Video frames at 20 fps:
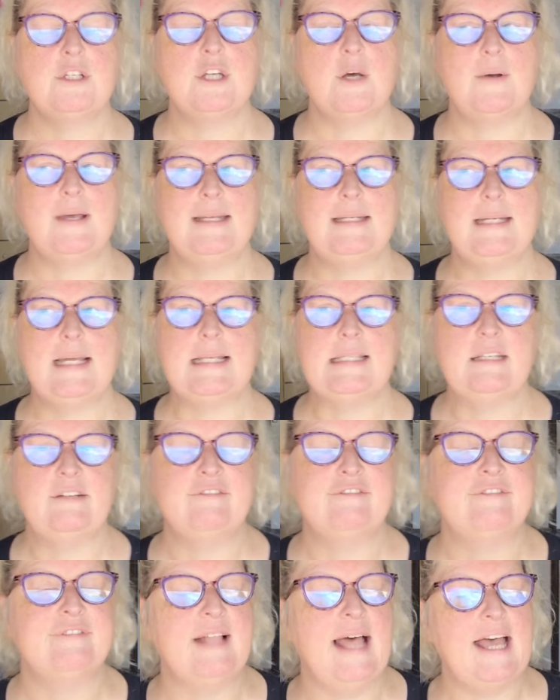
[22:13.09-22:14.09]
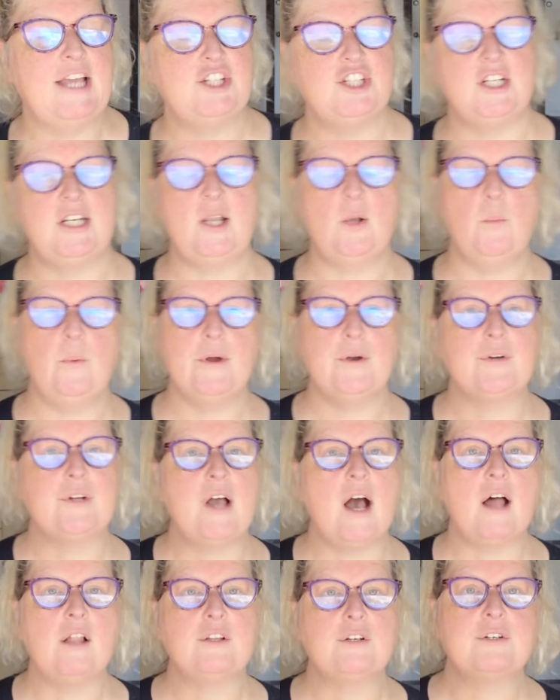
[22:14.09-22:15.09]
So it doesn't flash any weird
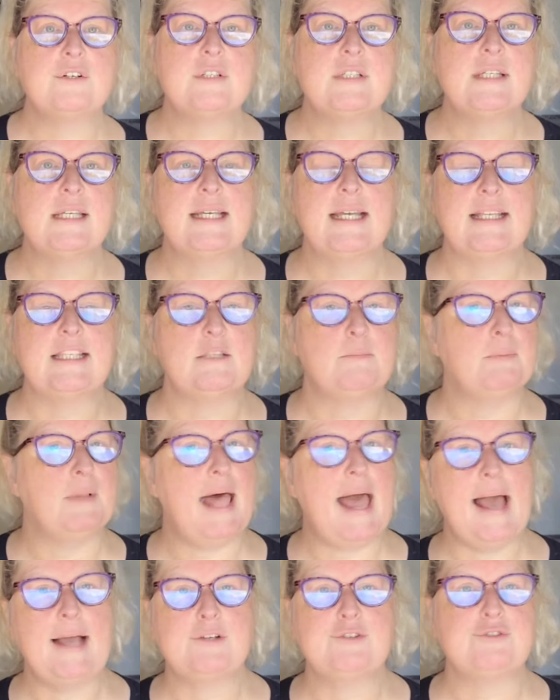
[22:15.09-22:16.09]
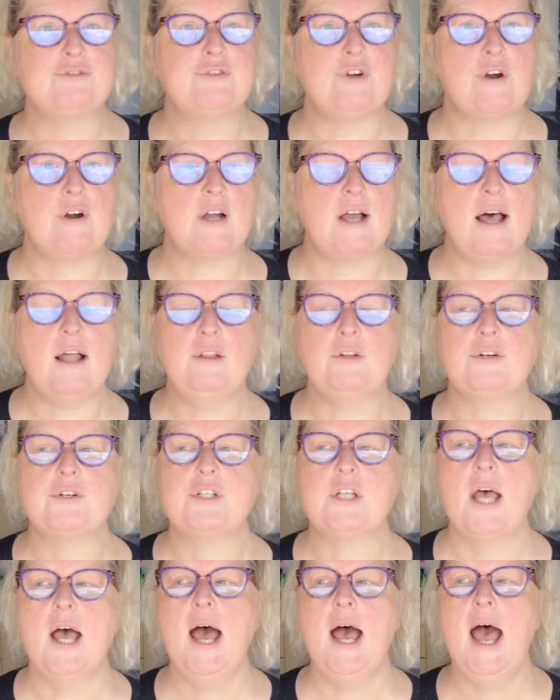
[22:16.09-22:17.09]
colors against blacks or dark
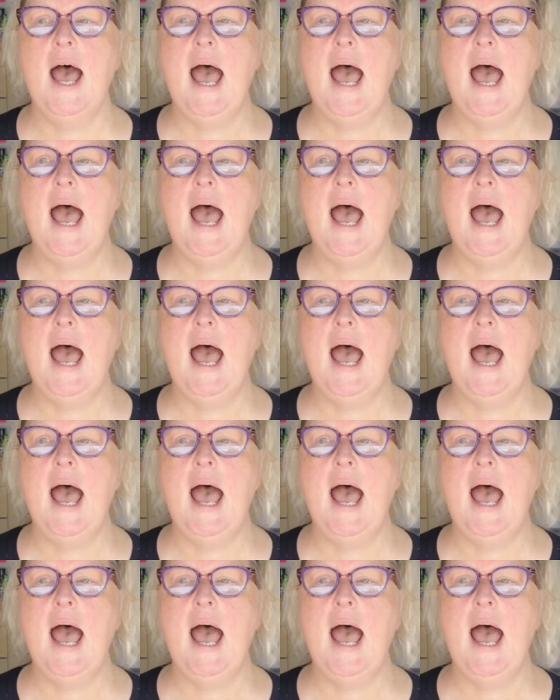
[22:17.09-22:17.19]
colors.